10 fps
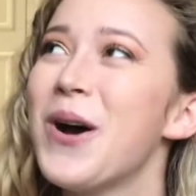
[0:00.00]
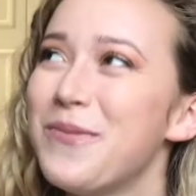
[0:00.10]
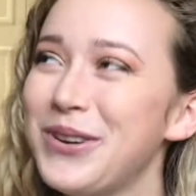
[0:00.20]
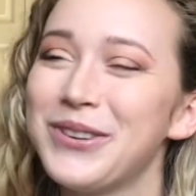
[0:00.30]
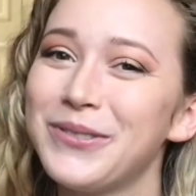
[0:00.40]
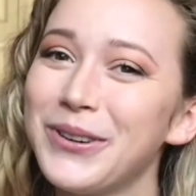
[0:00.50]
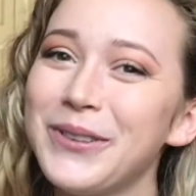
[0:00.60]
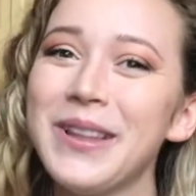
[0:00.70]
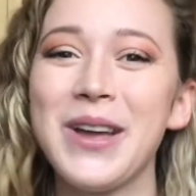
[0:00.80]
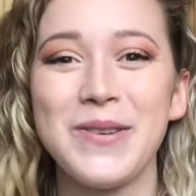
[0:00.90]

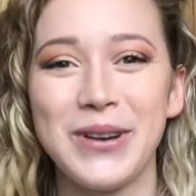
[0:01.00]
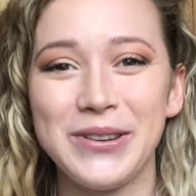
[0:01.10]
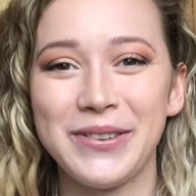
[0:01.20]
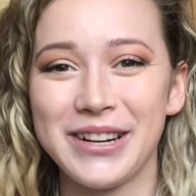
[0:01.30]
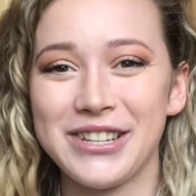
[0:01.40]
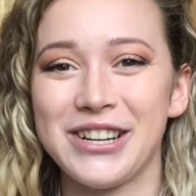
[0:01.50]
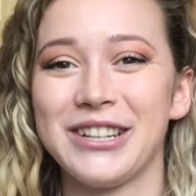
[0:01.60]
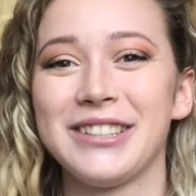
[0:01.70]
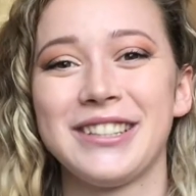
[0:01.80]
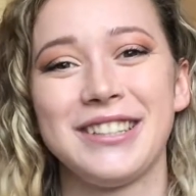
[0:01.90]
beautiful when you finish
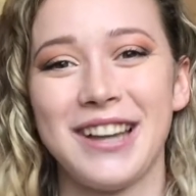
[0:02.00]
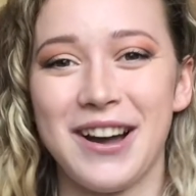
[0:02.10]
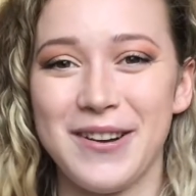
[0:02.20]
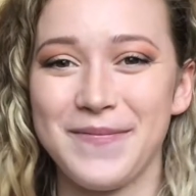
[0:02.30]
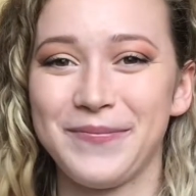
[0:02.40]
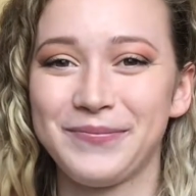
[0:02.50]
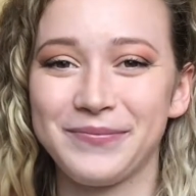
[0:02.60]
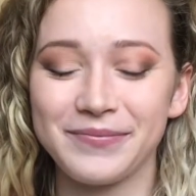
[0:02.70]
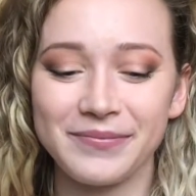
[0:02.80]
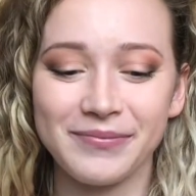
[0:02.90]
it.
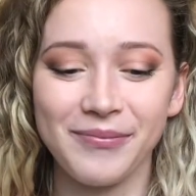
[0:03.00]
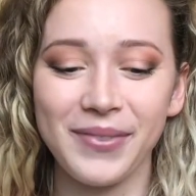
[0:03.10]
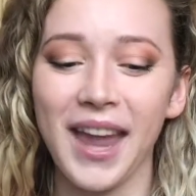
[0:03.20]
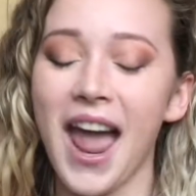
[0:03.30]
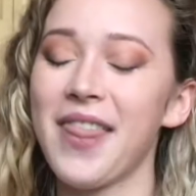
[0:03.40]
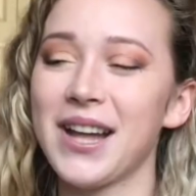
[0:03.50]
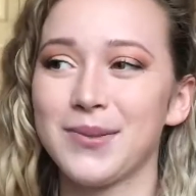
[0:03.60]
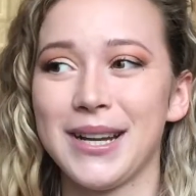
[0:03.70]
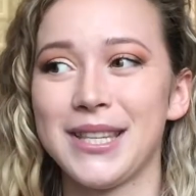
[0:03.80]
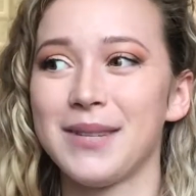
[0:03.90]
And that's
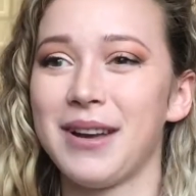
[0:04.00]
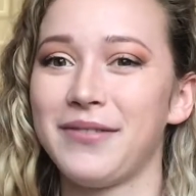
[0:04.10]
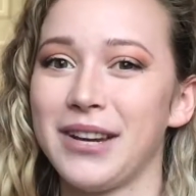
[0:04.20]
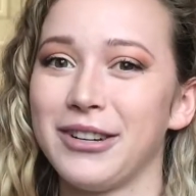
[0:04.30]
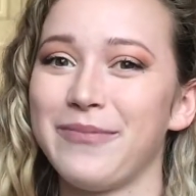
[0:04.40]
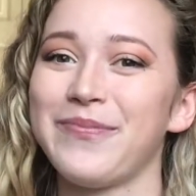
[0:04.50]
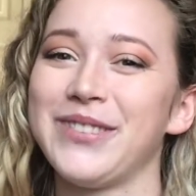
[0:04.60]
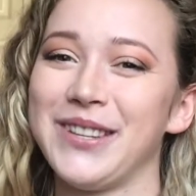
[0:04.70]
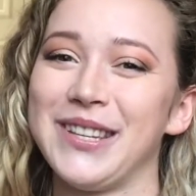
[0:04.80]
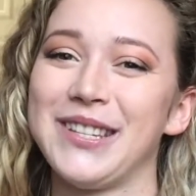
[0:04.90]
why it's still my favorite
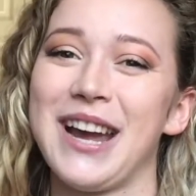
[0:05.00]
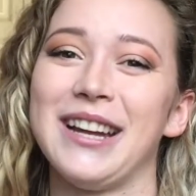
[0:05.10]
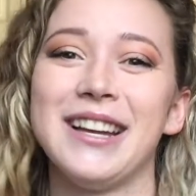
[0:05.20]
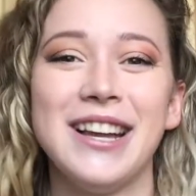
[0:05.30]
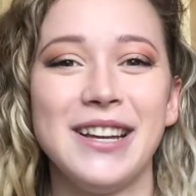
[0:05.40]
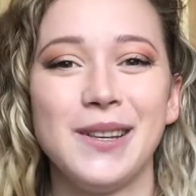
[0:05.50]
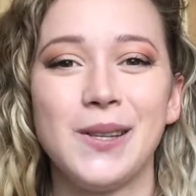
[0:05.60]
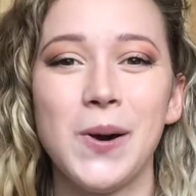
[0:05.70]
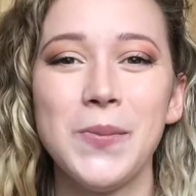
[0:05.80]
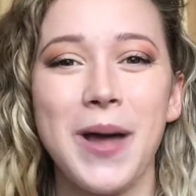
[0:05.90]
to this day.
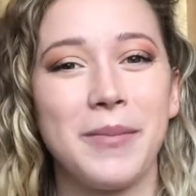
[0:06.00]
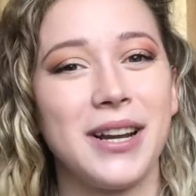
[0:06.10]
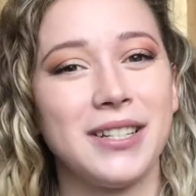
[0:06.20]
So I'm going